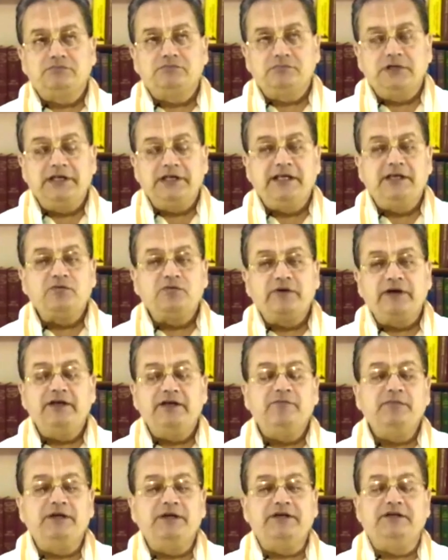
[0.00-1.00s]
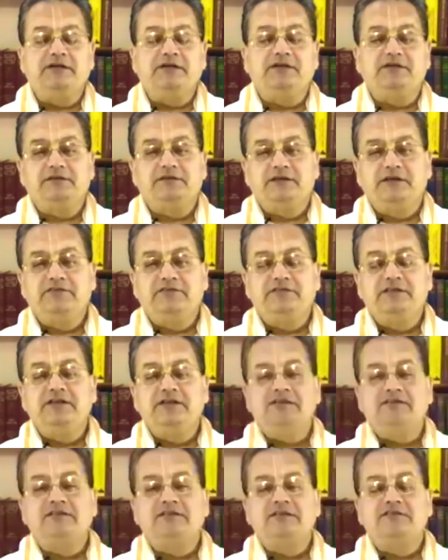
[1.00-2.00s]
requirement, is the
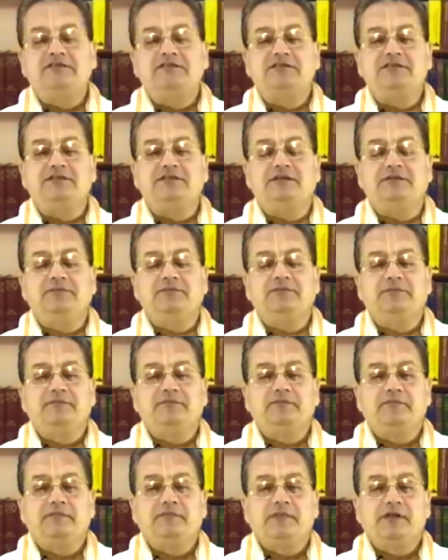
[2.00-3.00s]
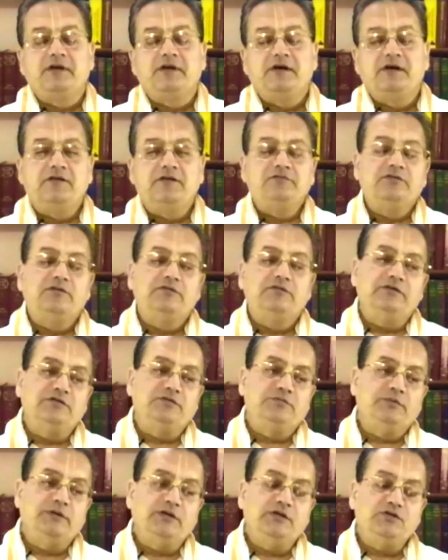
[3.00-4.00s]
necessity of our
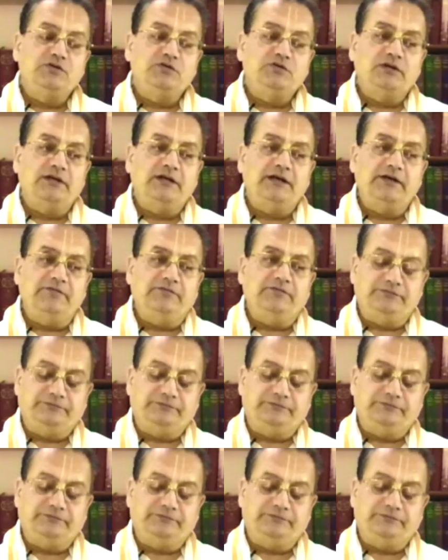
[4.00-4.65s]
spiritual life.